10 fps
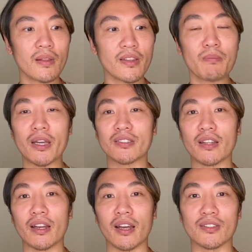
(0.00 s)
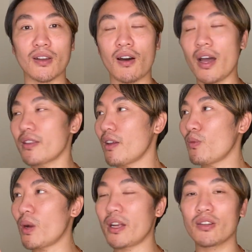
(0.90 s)
image that I saw, and
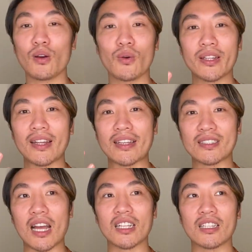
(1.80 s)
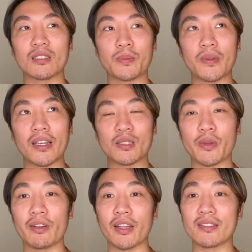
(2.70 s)
I know the exact
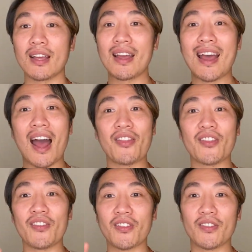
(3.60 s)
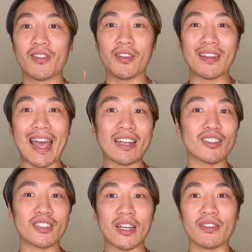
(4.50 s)
experience and the
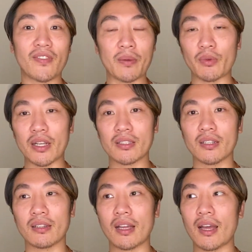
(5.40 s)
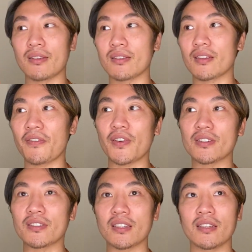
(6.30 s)
energy and the vibration and the
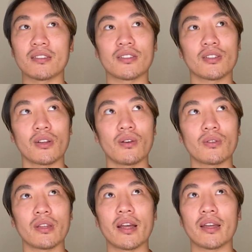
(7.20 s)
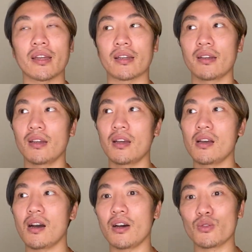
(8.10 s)
difference in like
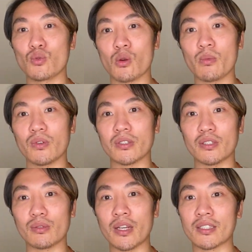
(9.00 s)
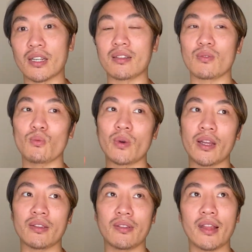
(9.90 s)
a normal situation
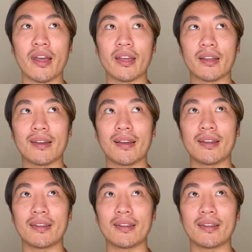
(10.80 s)
when like